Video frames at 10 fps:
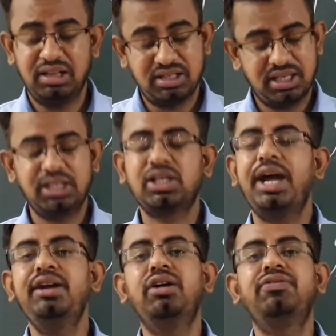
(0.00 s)
Such
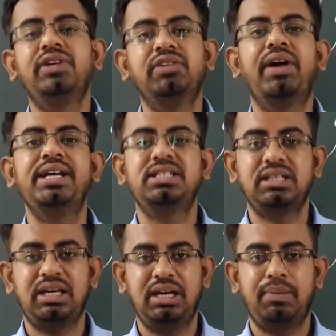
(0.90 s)
kind of device,
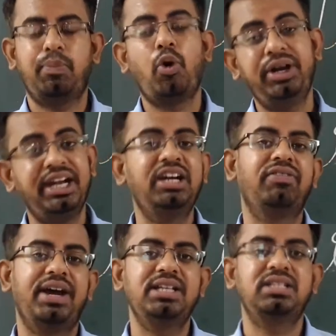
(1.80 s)
poetic
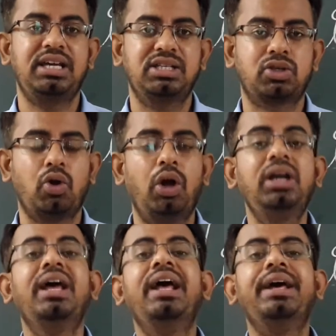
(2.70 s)
device is
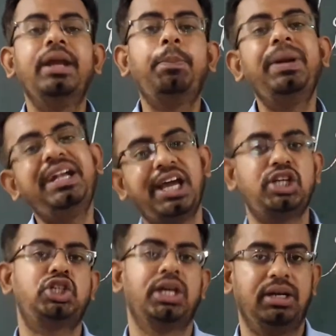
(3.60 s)
called
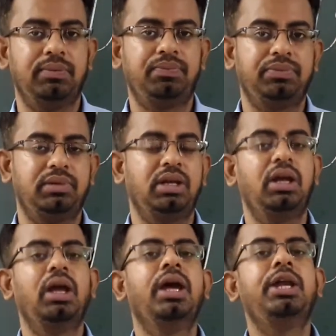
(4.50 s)
repetition.
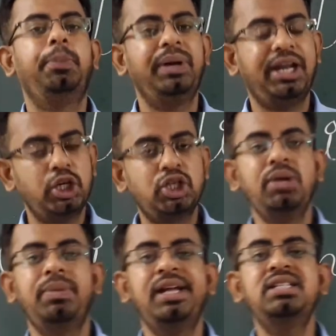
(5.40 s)

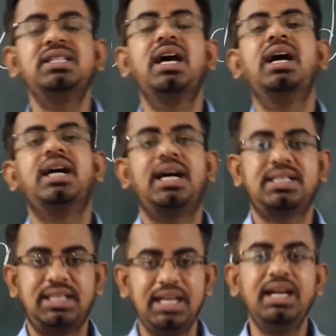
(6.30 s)
Repetition means
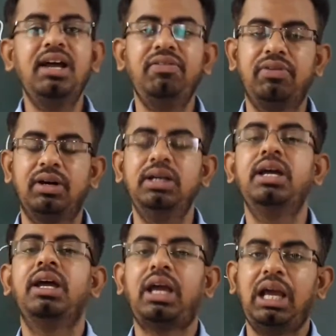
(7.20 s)
a single word
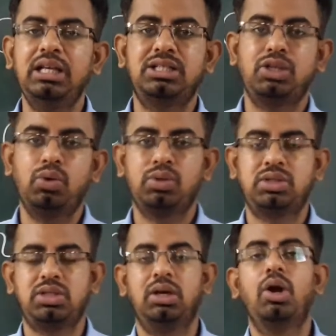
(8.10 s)
is
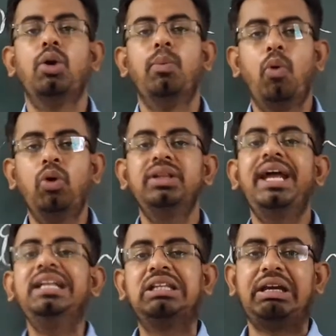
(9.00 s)
used more
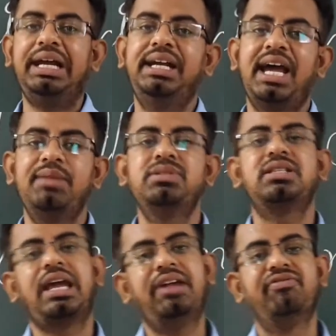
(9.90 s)
than 3
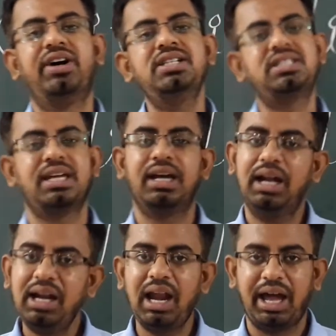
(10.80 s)
times in one
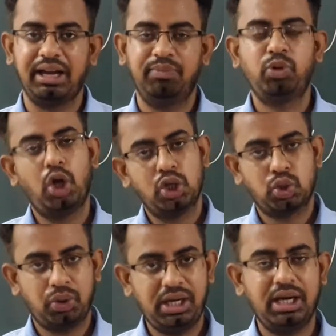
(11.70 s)
single line.
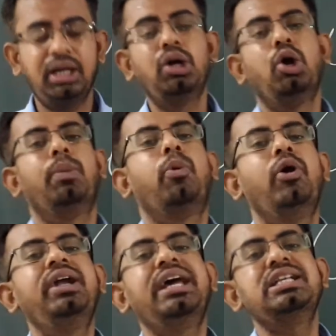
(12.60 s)
So here
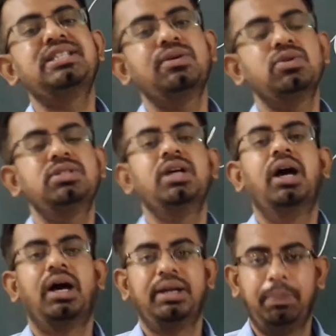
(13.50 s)
poet has used
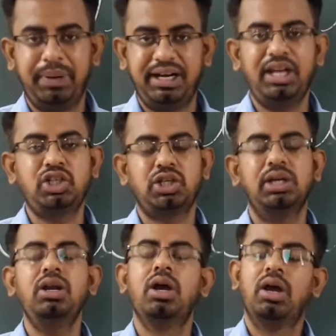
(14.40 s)

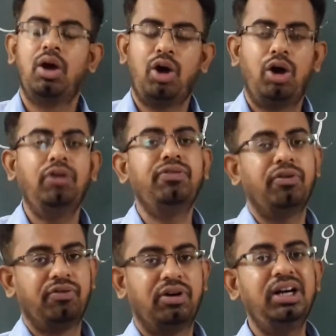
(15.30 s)
repetition
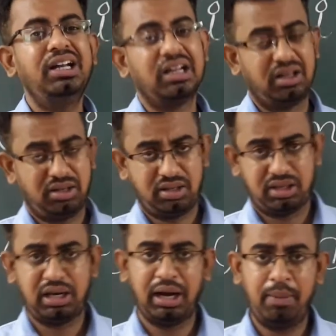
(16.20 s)
of word
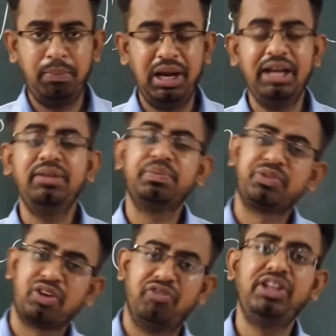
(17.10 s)

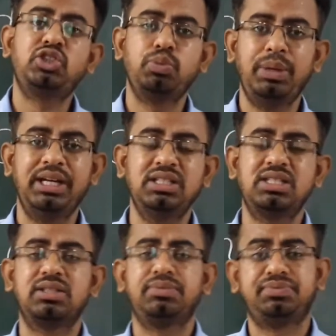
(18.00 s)
crumbling, which
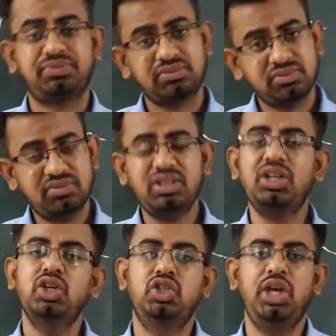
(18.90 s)
means
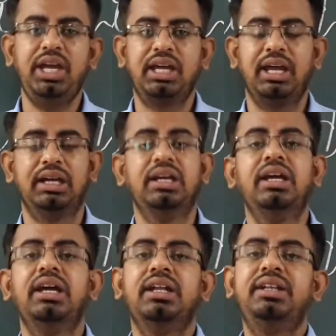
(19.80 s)

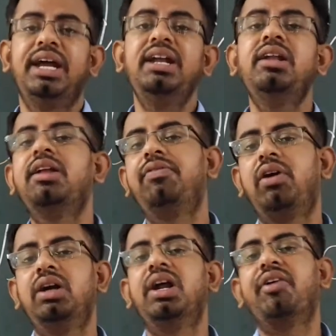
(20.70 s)
shaking. Then the
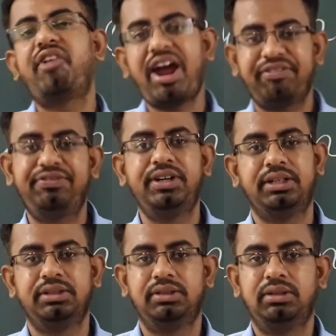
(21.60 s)
word
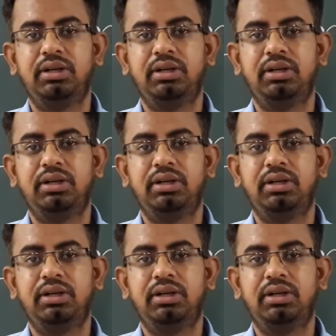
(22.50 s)
rafter.